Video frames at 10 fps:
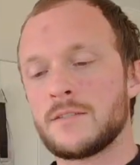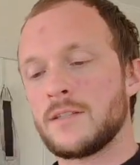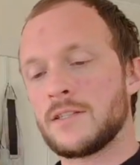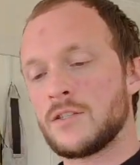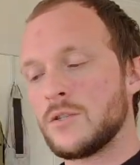So
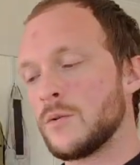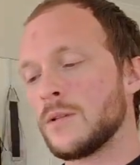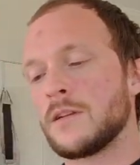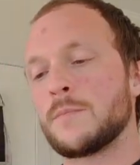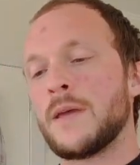let's do a
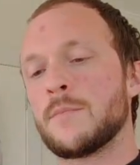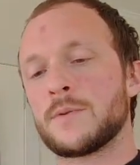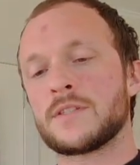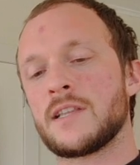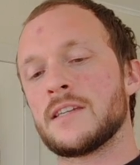little
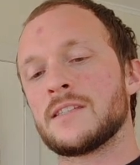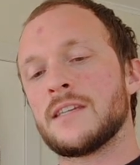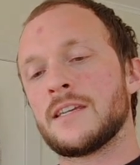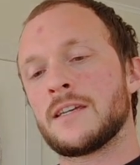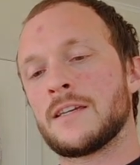paper
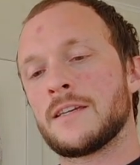slicing.